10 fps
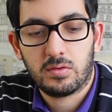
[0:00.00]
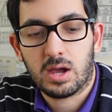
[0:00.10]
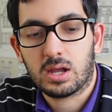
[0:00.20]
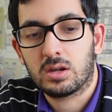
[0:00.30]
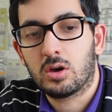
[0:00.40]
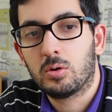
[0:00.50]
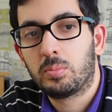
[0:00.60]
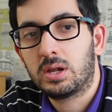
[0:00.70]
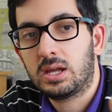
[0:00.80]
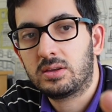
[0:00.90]
if I can
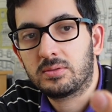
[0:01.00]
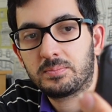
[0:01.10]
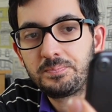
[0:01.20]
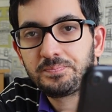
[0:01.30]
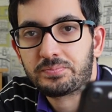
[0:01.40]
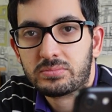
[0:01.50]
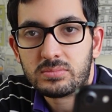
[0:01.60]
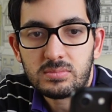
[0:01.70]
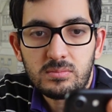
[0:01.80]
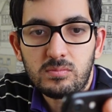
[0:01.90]
open it,
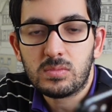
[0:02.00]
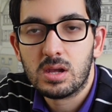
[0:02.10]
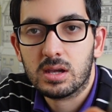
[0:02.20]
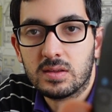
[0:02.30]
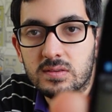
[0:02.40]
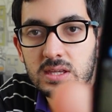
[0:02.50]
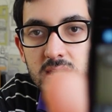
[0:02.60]
I can see